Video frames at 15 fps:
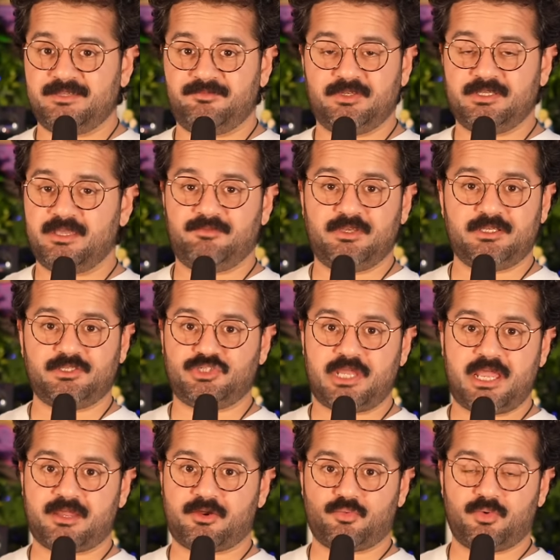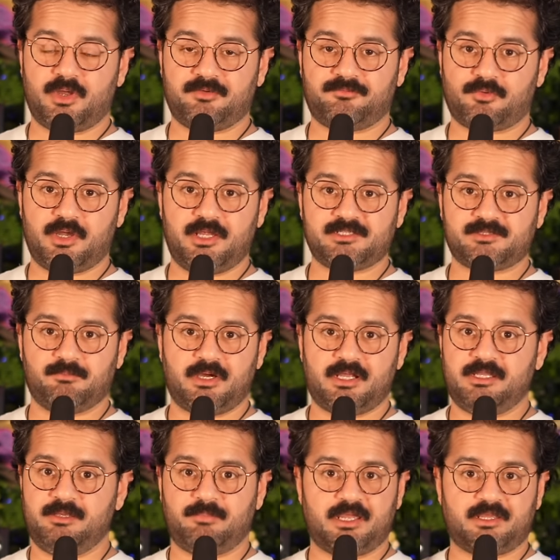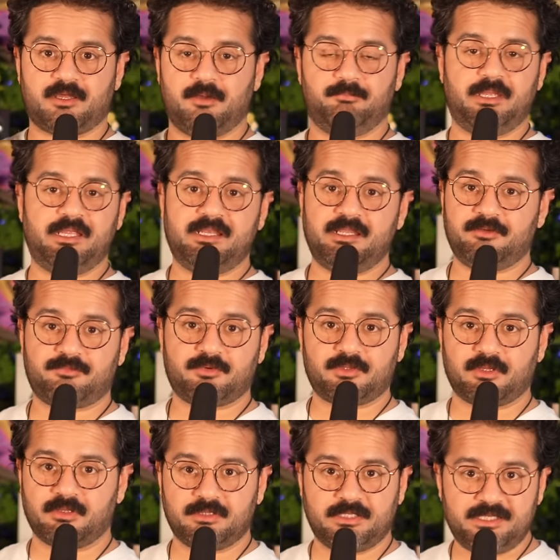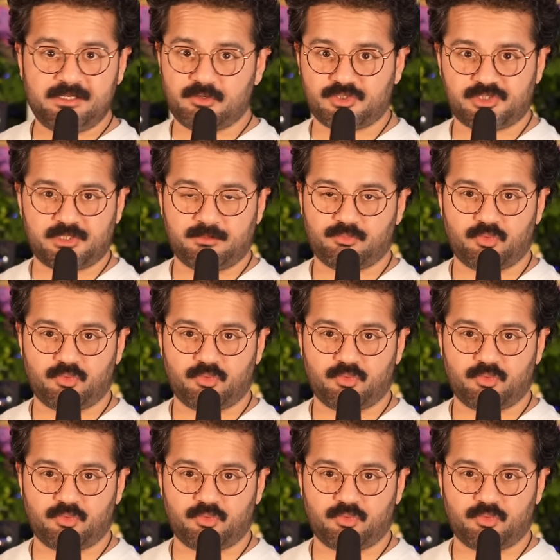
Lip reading: even giving Jack a run for his money by competing for the leadership